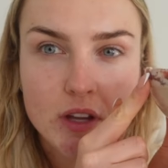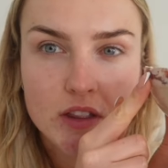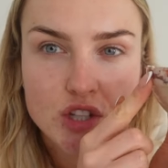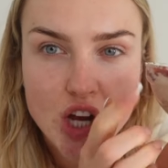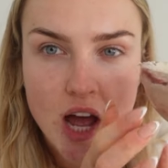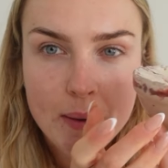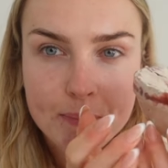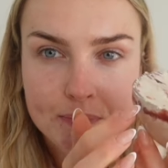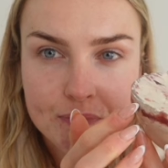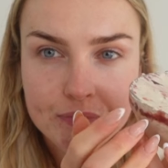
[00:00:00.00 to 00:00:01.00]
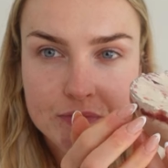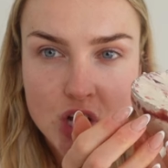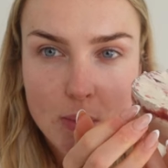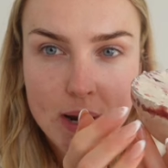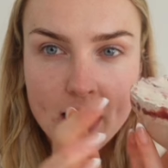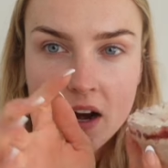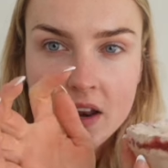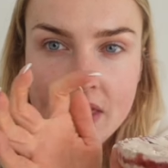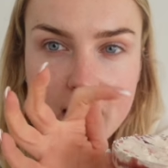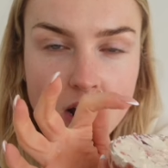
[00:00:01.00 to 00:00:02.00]
the jam, top layer,
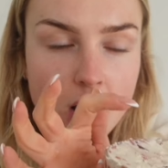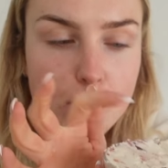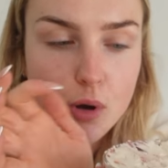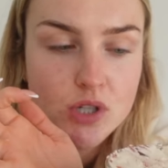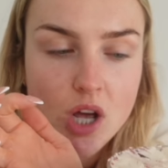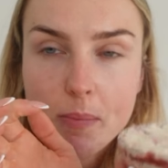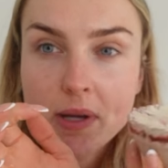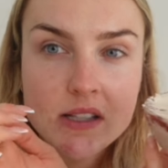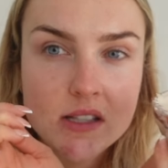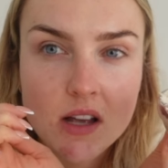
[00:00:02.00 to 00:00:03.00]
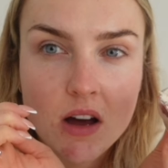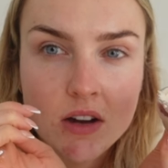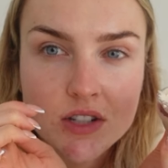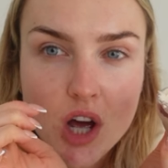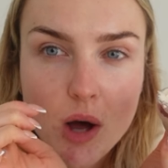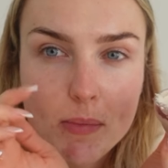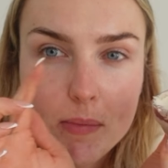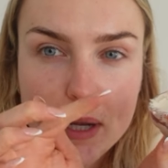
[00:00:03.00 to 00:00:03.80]
and then I'll put toppings on top,